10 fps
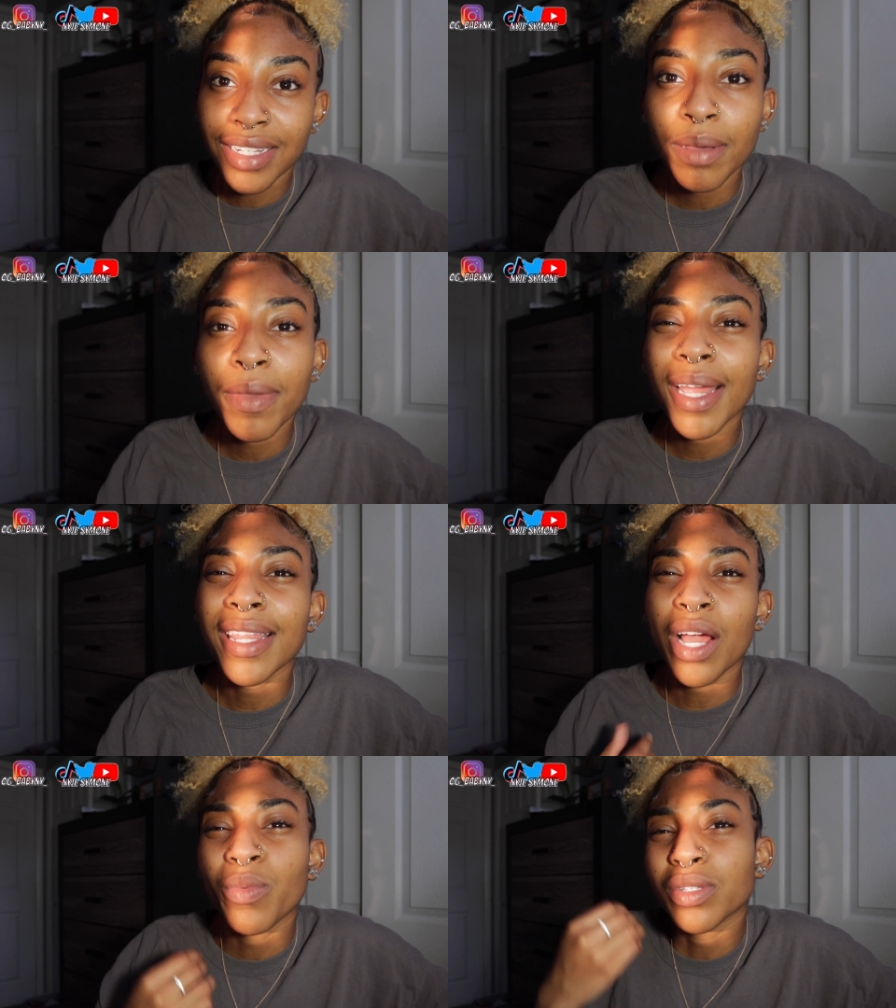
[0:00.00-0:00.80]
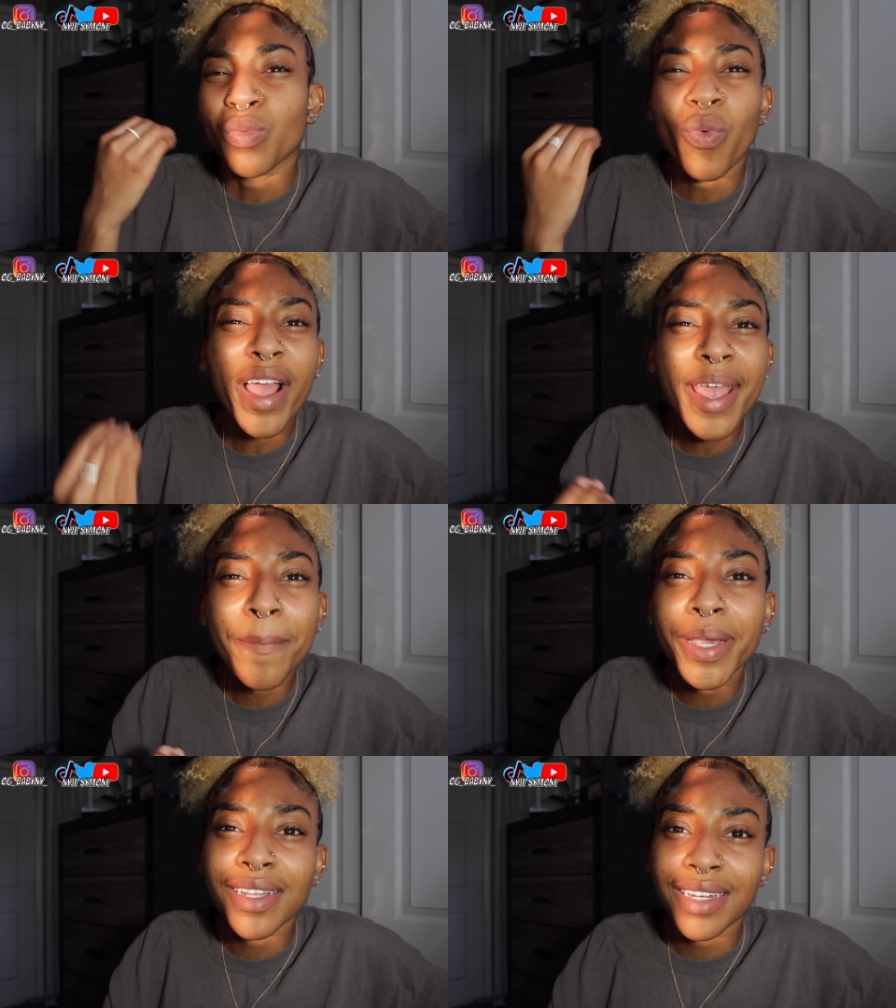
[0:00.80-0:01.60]
somebody that was way
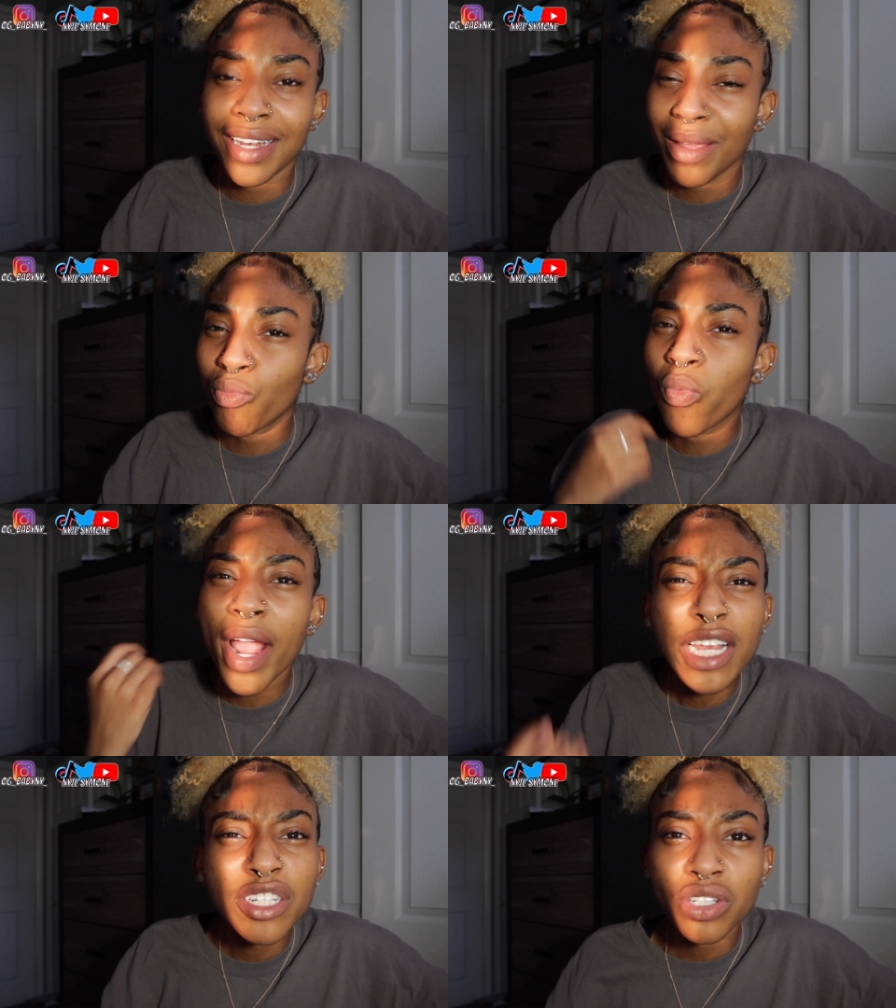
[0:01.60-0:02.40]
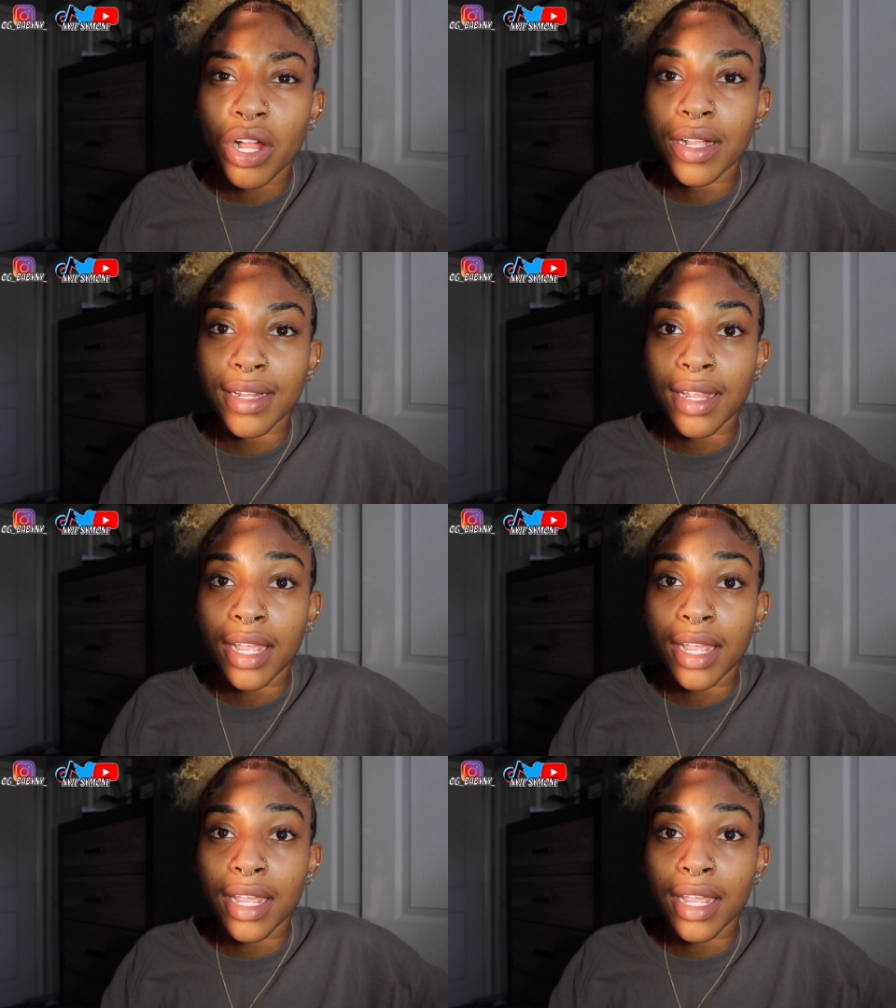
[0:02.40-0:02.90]
bigger than him, way stronger than